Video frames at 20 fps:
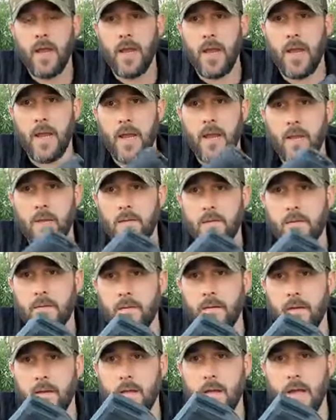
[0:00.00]
and
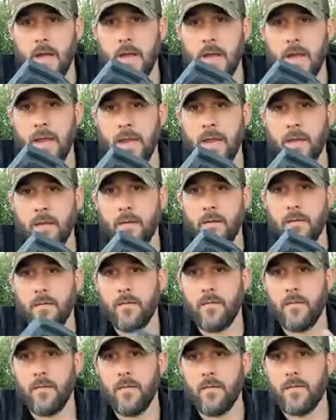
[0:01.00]
I
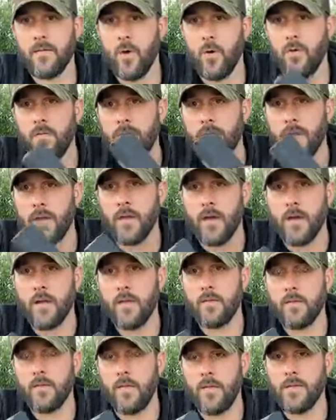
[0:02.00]
dove the
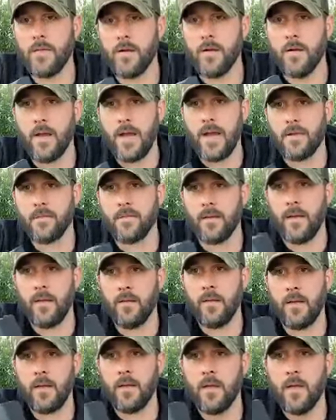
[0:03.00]
gun into the dirt
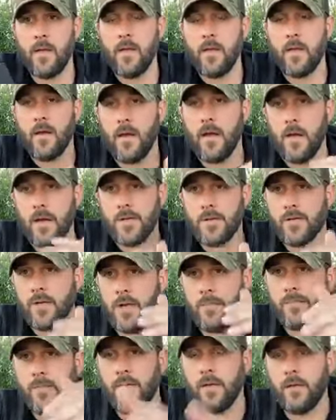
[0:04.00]
accidentally, uh,
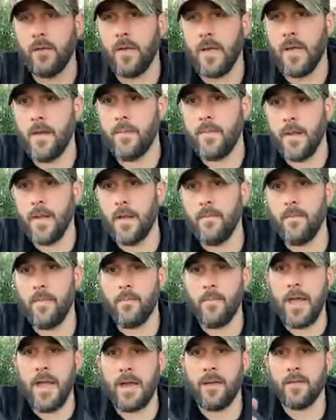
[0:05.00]
tripped and and my
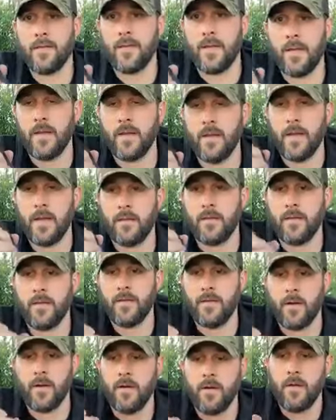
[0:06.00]
the magazine hit the
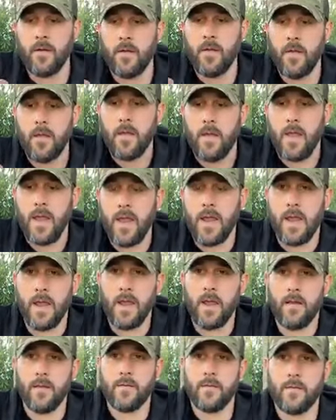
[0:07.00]
dirt,
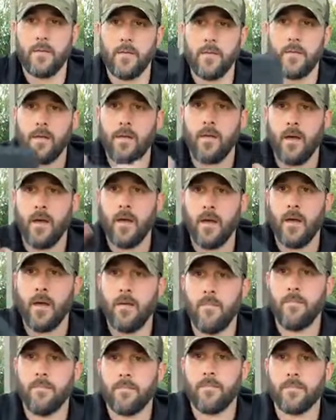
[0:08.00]
and
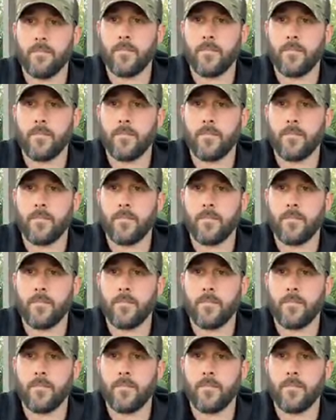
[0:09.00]
um,